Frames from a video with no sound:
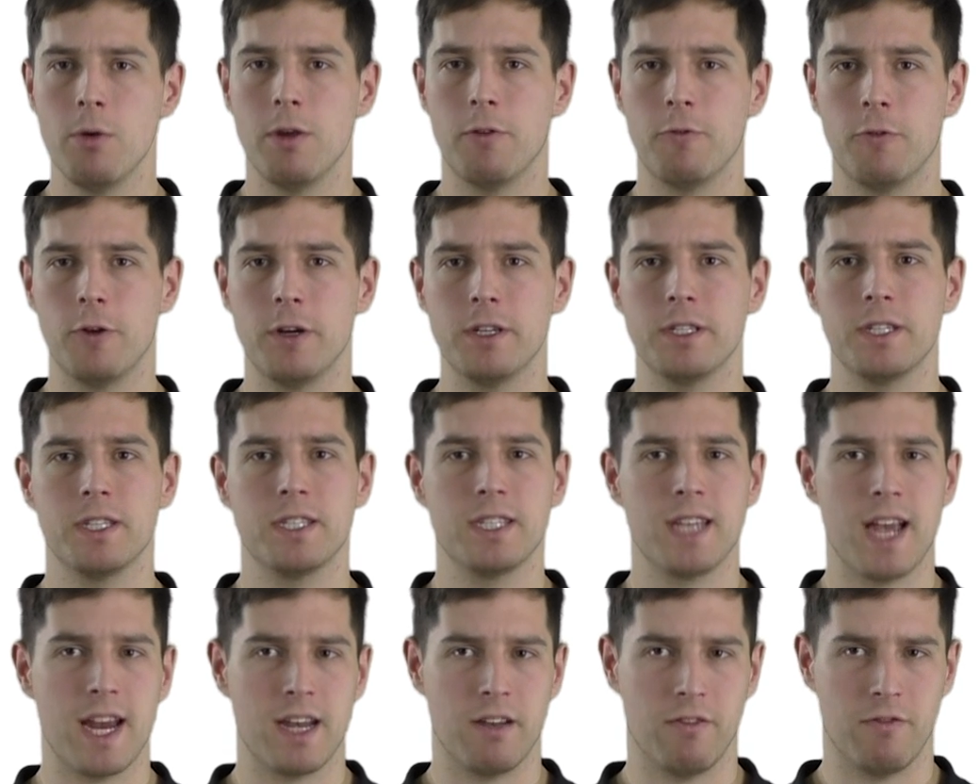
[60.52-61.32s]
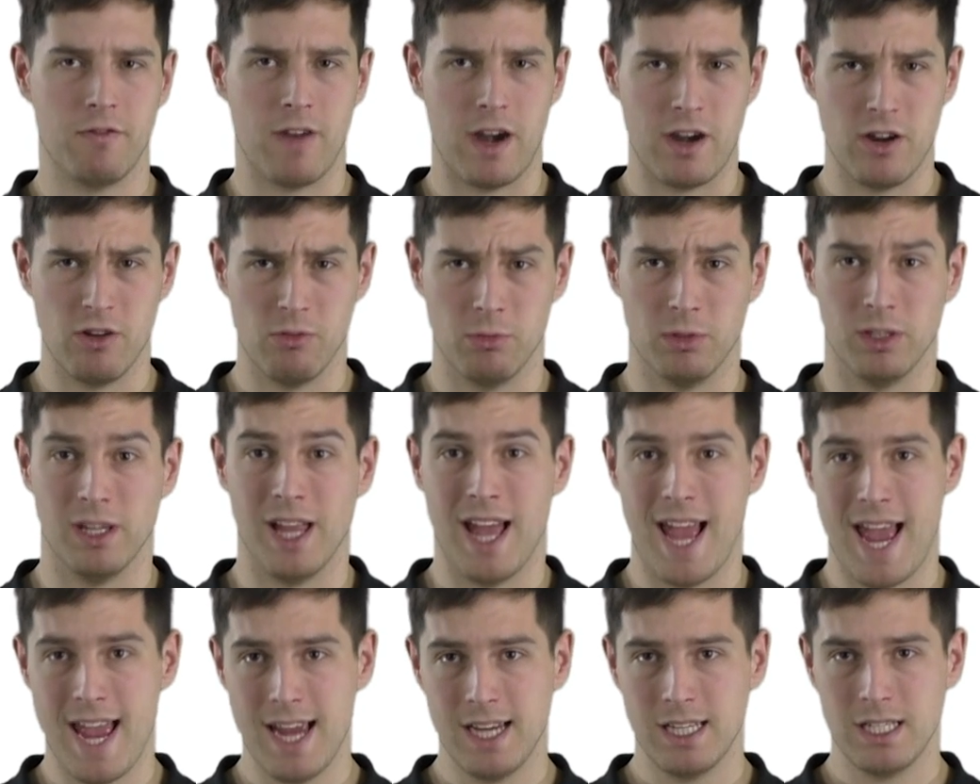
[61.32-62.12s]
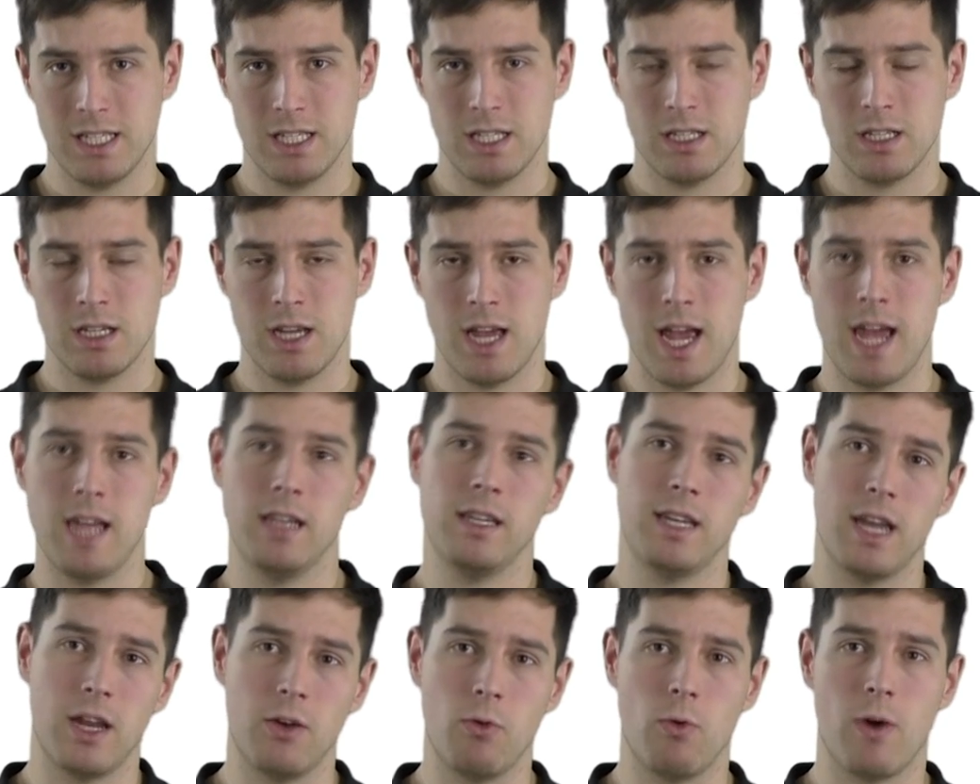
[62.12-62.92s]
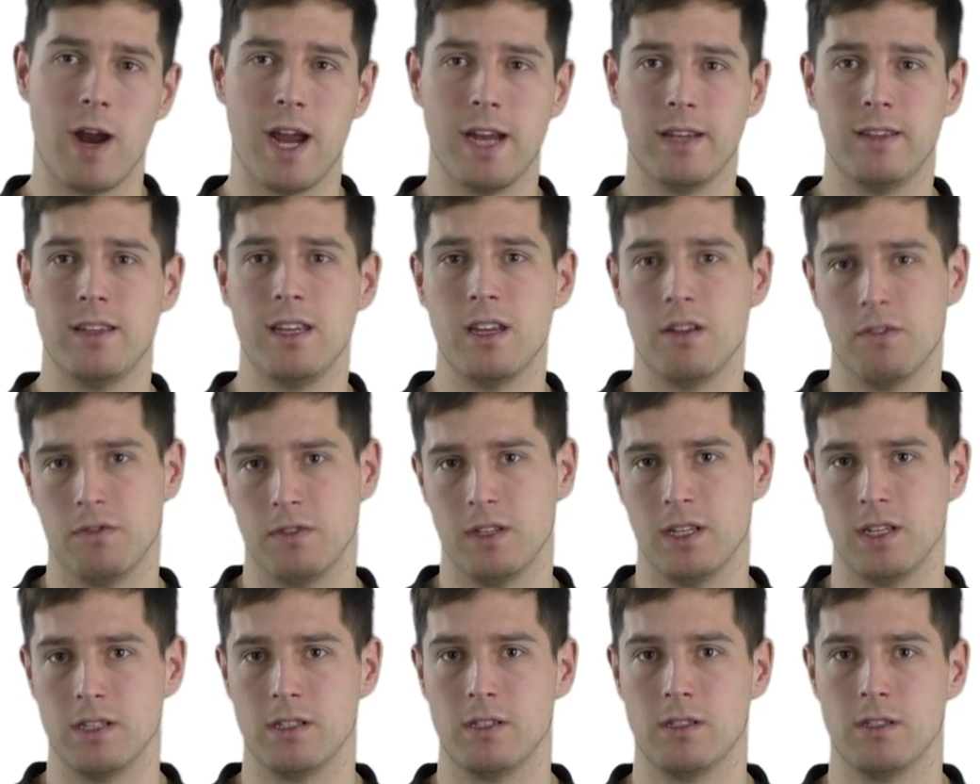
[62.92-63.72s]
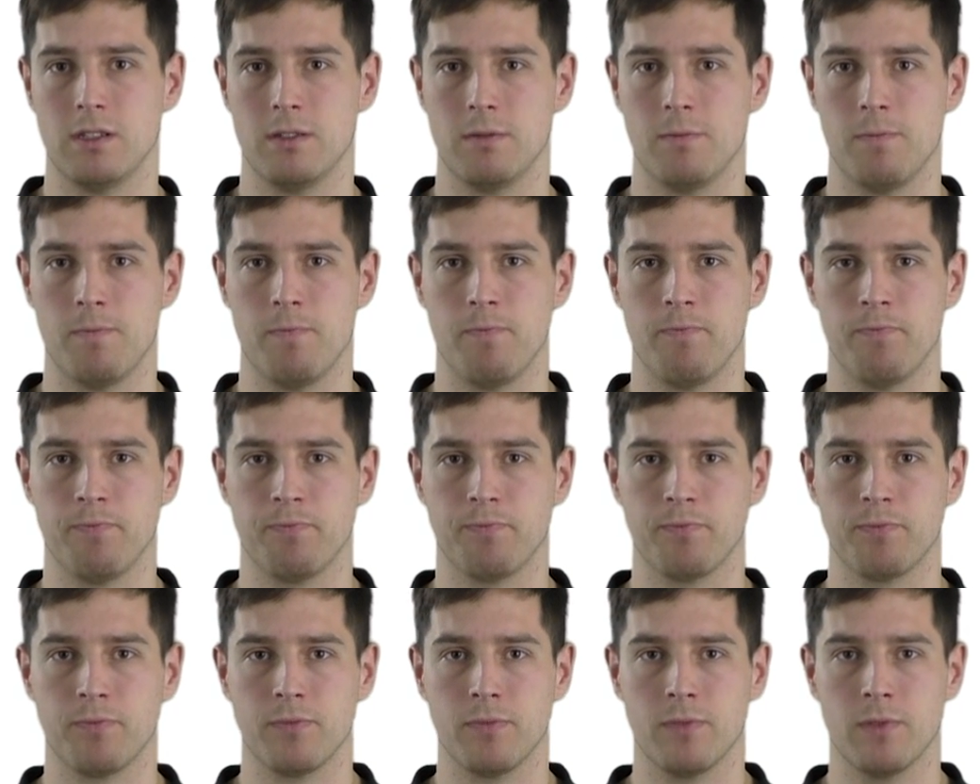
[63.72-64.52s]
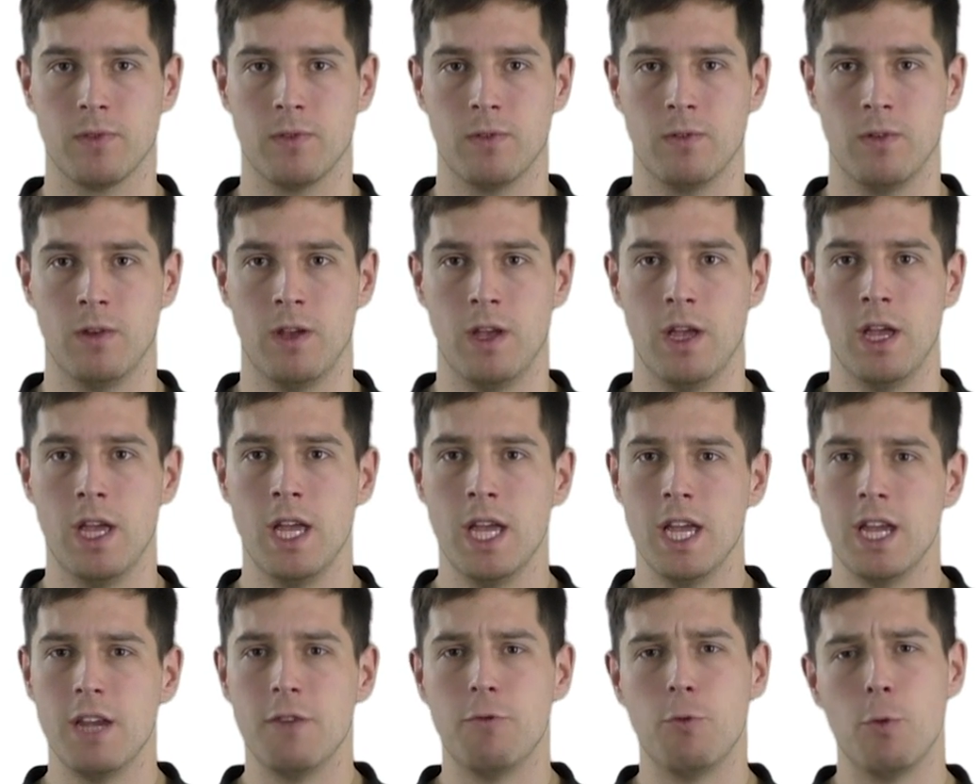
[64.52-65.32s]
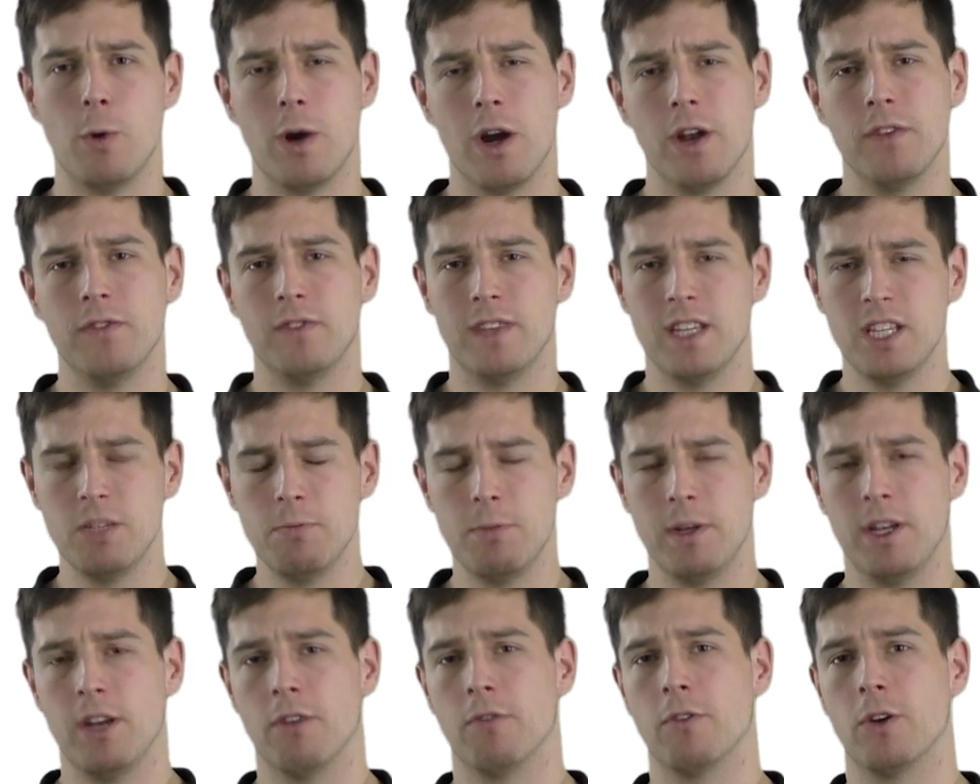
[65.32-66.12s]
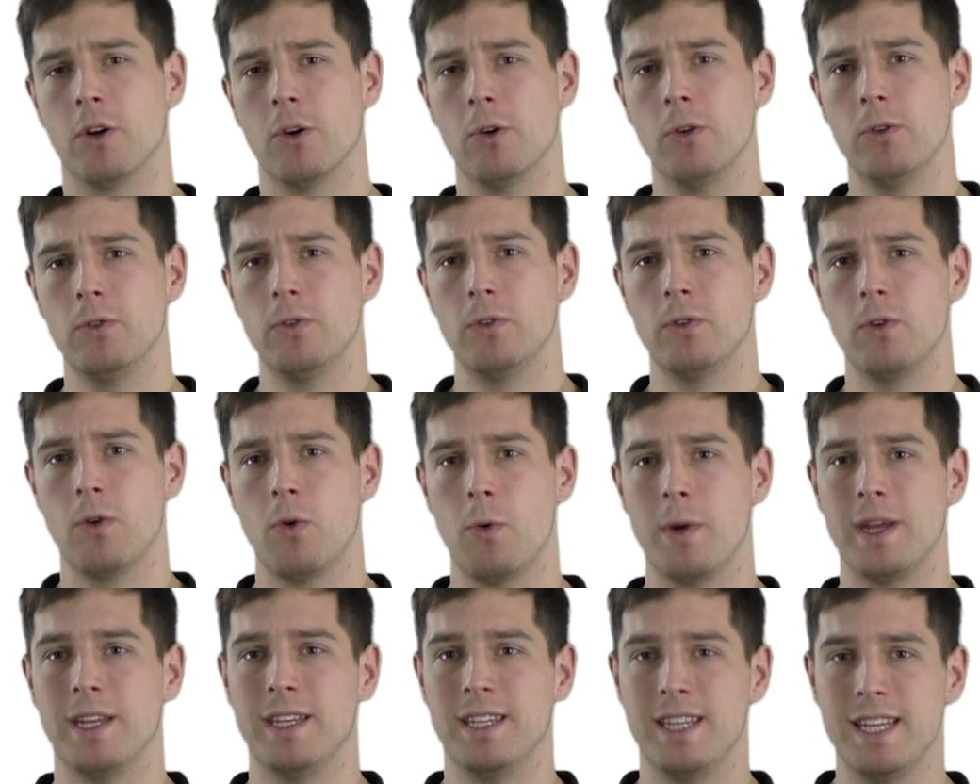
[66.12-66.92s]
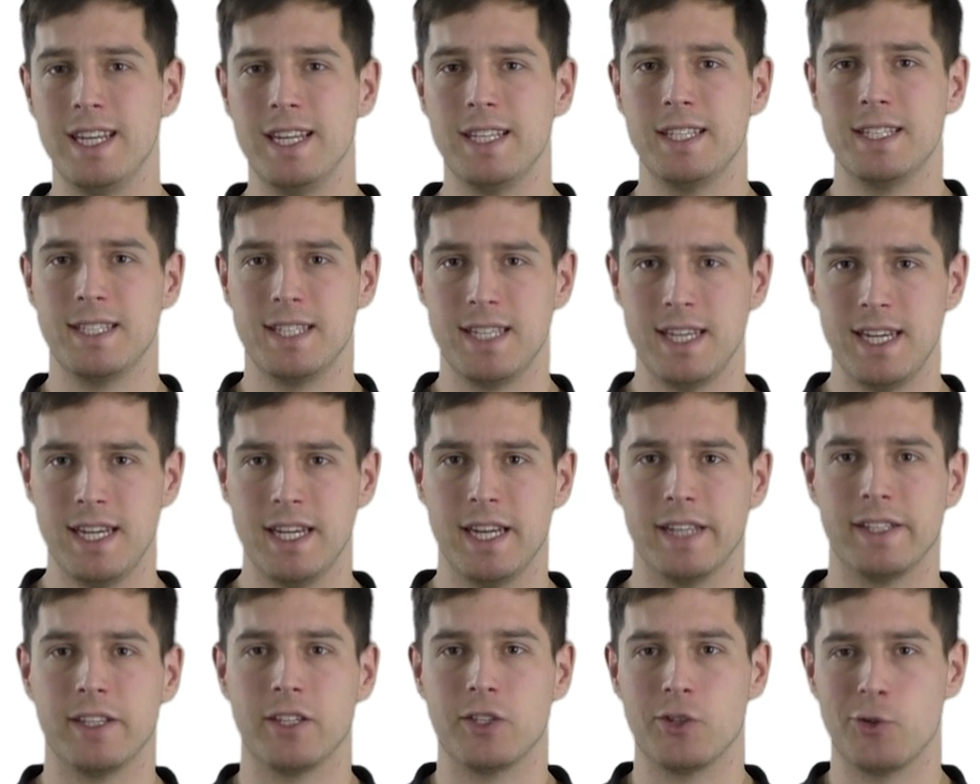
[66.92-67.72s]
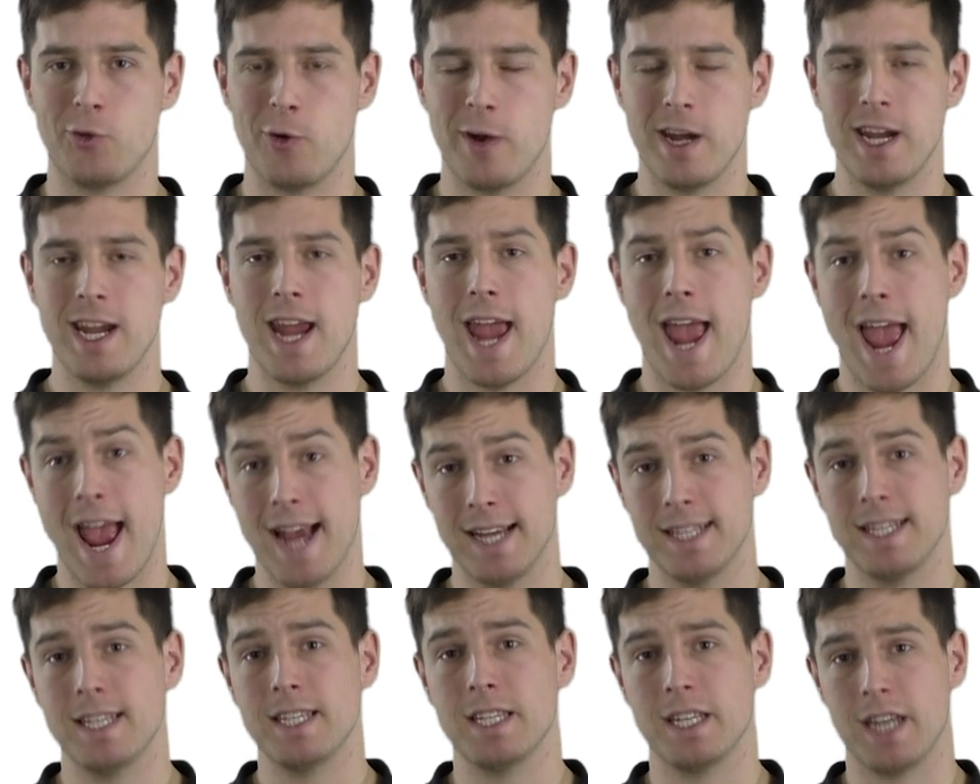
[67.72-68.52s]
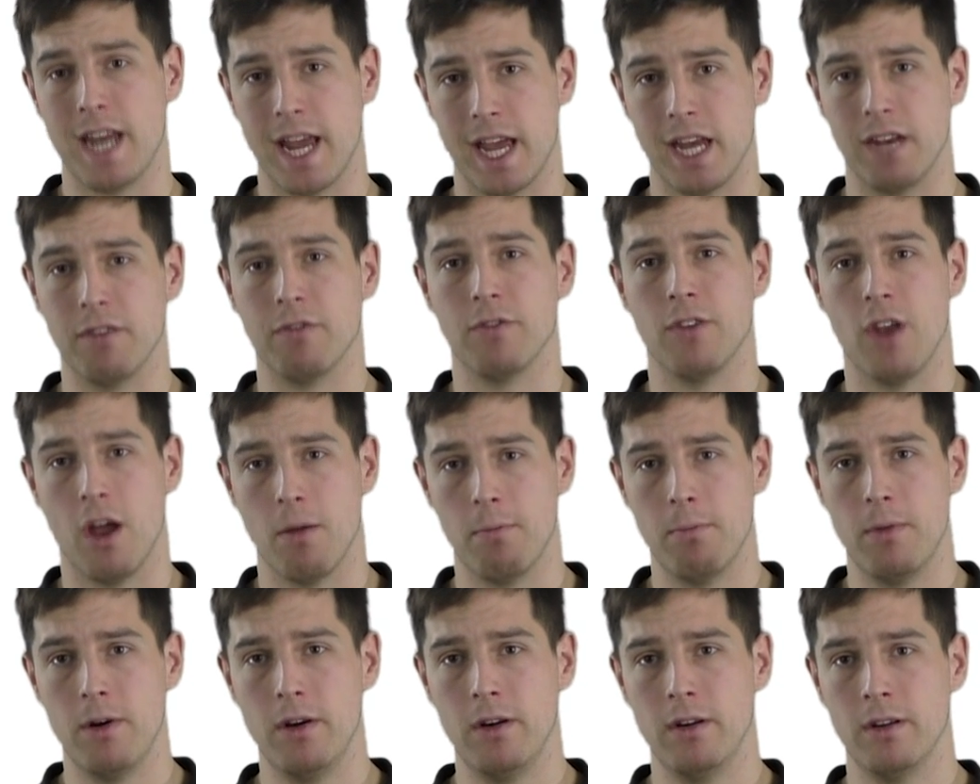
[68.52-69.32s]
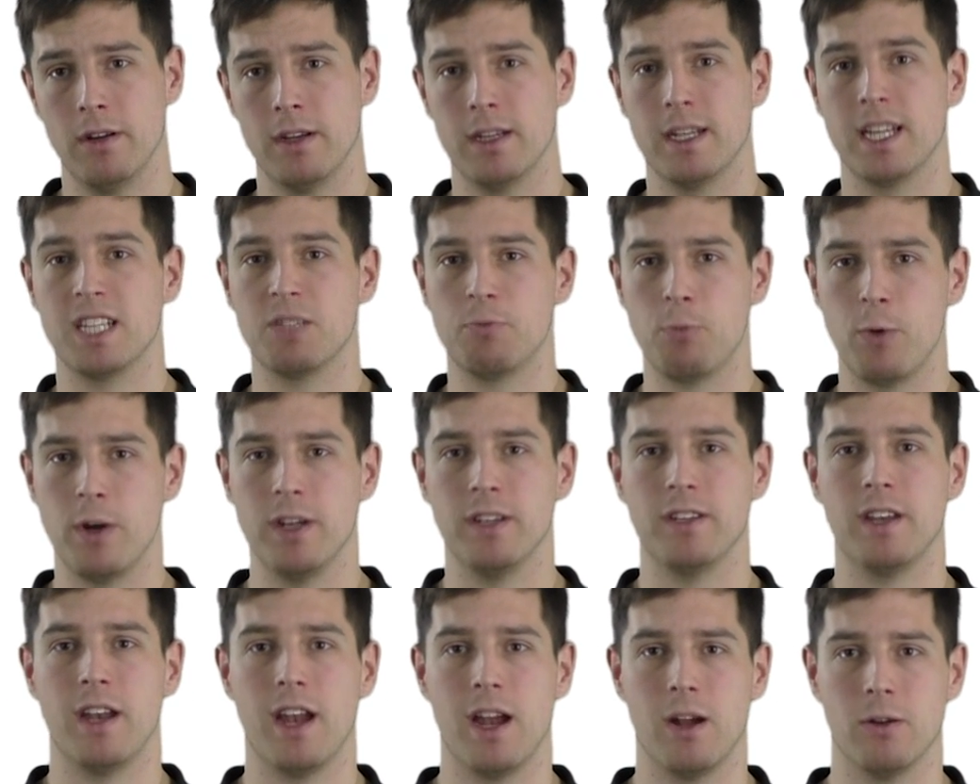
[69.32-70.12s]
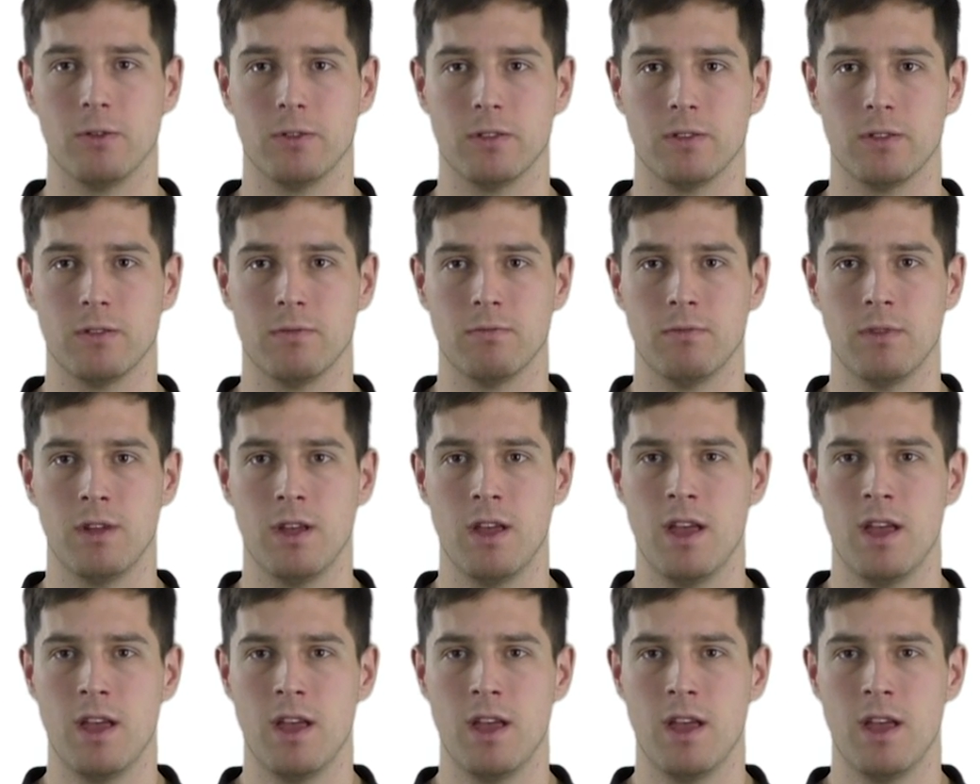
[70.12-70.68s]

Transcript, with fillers: We first assign a variable x and then write the if test. If we run this bit of code, we indeed see that the string x is a negative number gets printed out.